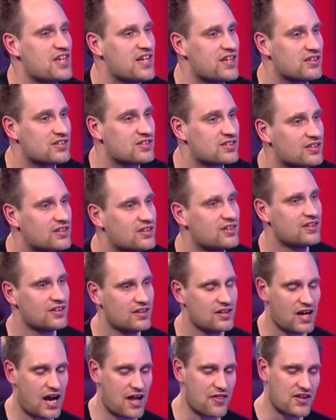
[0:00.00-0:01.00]
things.
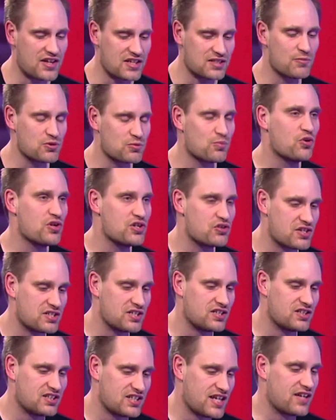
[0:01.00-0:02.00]
I think it's much more
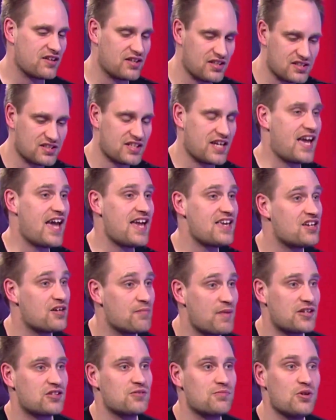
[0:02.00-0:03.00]
interesting to take it and say, hey, you
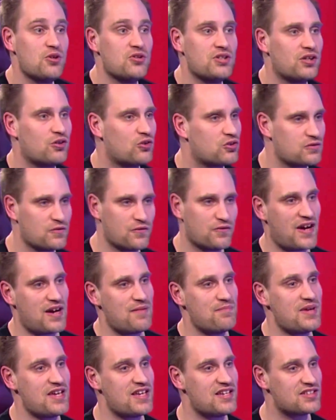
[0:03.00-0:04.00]
can make some music or some
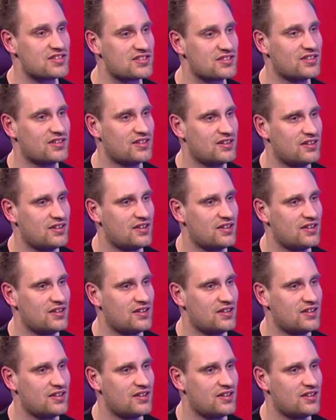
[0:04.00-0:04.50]
fat beats,